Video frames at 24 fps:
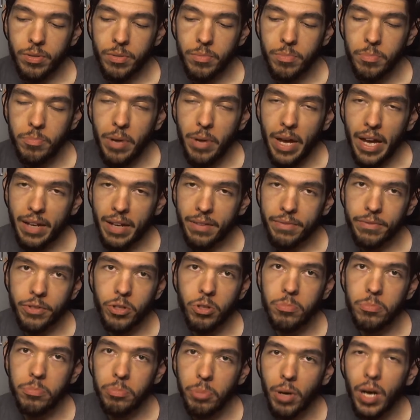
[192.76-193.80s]
bang for
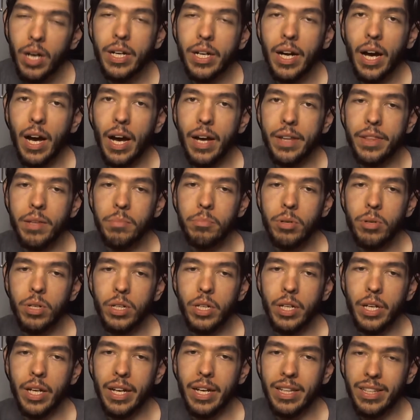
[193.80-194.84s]
your buck on the
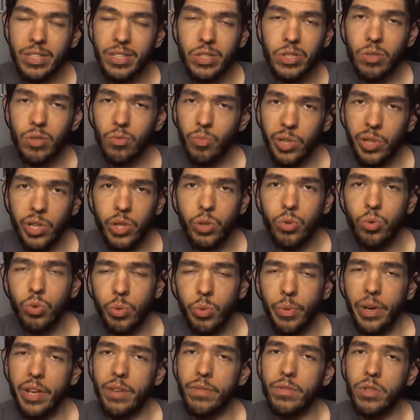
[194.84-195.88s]
book, and this is a really cool
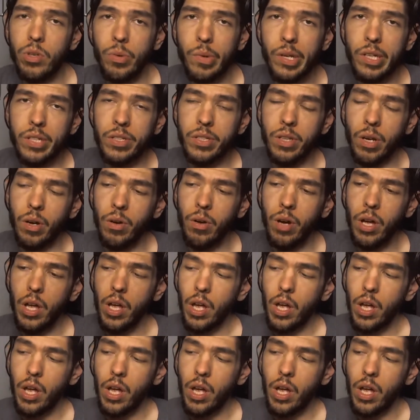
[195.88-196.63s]
way of doing so.